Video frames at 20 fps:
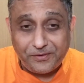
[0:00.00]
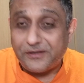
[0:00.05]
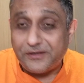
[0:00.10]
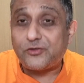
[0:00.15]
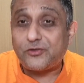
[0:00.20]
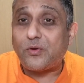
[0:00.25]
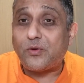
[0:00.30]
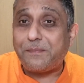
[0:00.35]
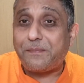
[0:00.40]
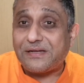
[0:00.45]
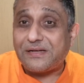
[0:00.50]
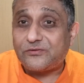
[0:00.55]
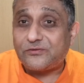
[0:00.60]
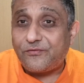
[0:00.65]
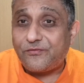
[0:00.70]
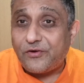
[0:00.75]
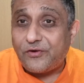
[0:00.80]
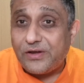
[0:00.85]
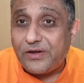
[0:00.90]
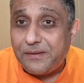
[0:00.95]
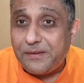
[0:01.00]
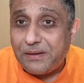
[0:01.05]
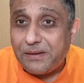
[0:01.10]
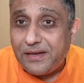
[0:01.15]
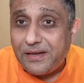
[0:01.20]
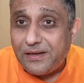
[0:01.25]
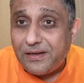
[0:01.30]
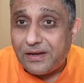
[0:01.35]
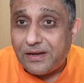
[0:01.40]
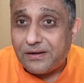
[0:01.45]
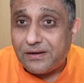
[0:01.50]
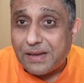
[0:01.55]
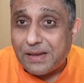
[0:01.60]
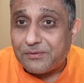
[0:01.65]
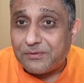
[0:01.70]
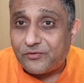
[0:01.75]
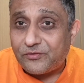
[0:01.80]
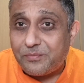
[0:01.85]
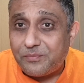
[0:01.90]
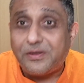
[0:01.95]
It's £12 off you on eBay and
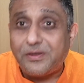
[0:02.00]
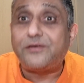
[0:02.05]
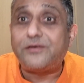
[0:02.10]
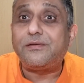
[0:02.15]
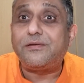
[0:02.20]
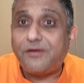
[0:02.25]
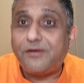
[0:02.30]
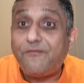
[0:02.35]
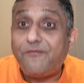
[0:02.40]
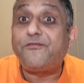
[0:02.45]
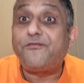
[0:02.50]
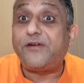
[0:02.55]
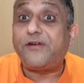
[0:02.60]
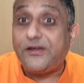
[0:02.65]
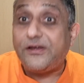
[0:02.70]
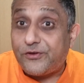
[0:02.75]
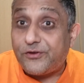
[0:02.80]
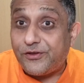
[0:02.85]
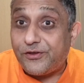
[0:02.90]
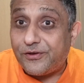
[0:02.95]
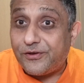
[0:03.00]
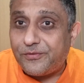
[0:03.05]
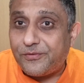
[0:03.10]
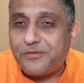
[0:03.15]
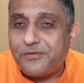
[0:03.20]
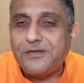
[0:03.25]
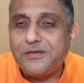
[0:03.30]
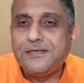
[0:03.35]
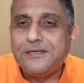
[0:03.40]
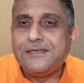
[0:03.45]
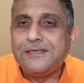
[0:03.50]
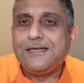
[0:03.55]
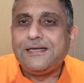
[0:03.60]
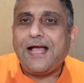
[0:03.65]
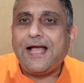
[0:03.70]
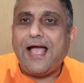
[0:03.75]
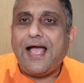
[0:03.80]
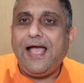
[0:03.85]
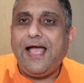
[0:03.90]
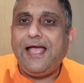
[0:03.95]
Amazon, but free to you.
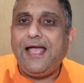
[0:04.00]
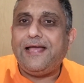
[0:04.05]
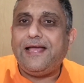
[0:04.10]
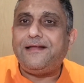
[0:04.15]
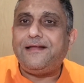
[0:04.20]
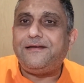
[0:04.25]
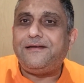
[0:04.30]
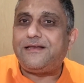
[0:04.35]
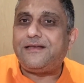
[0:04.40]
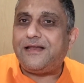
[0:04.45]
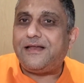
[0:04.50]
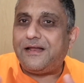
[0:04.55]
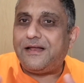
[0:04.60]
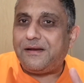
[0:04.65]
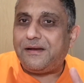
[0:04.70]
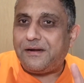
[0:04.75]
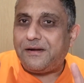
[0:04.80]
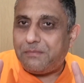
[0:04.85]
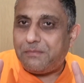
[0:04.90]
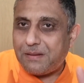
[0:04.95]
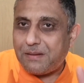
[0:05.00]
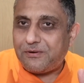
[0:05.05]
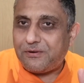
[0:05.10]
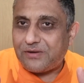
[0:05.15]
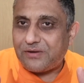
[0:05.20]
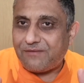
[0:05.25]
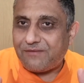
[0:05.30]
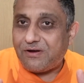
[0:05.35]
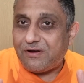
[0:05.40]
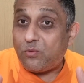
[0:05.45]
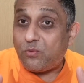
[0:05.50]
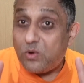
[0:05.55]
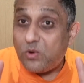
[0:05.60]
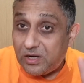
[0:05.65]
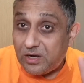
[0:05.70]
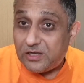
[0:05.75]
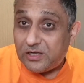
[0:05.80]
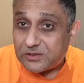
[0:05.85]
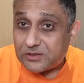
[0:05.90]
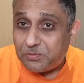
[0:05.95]
And remember to have our
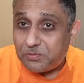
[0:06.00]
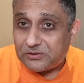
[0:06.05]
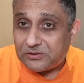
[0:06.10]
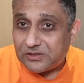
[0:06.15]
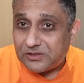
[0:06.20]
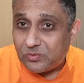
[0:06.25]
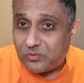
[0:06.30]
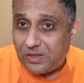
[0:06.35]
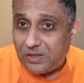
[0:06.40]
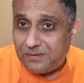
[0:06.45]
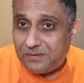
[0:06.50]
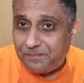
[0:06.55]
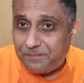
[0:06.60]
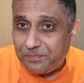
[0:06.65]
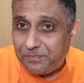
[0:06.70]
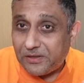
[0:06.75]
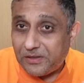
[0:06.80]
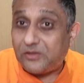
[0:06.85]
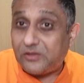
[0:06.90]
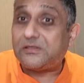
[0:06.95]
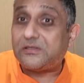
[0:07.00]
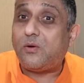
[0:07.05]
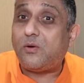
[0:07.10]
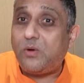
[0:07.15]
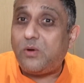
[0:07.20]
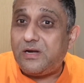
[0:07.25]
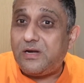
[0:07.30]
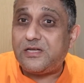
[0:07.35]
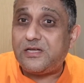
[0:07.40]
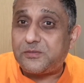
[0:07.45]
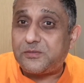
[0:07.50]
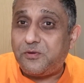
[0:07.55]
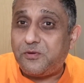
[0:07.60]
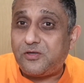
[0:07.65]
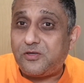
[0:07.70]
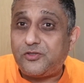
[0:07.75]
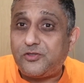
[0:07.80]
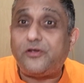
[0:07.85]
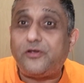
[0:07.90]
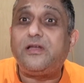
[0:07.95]
word list books as well, because our word list
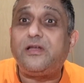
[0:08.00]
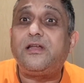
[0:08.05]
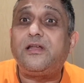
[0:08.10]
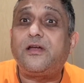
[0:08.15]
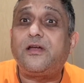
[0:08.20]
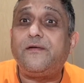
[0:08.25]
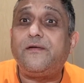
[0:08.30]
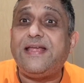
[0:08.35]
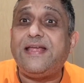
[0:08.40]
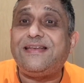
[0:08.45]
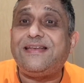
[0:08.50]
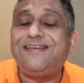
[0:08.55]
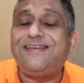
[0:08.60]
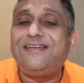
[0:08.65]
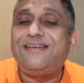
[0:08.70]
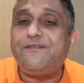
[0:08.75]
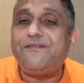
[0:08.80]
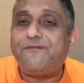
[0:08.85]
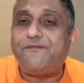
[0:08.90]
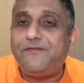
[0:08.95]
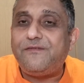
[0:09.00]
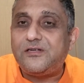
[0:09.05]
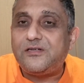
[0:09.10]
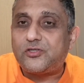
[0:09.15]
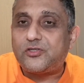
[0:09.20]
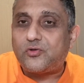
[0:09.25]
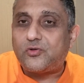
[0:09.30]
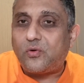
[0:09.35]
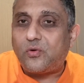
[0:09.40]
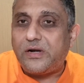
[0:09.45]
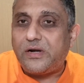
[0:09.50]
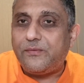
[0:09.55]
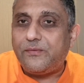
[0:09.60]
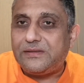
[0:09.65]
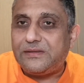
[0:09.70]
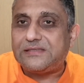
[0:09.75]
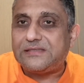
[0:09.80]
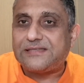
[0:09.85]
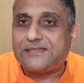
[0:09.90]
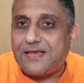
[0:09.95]
books, you can create different story
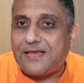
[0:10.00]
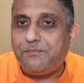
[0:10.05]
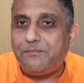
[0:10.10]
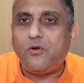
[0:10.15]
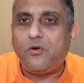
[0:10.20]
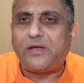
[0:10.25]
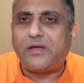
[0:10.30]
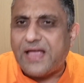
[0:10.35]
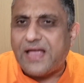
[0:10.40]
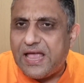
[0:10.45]
with the same book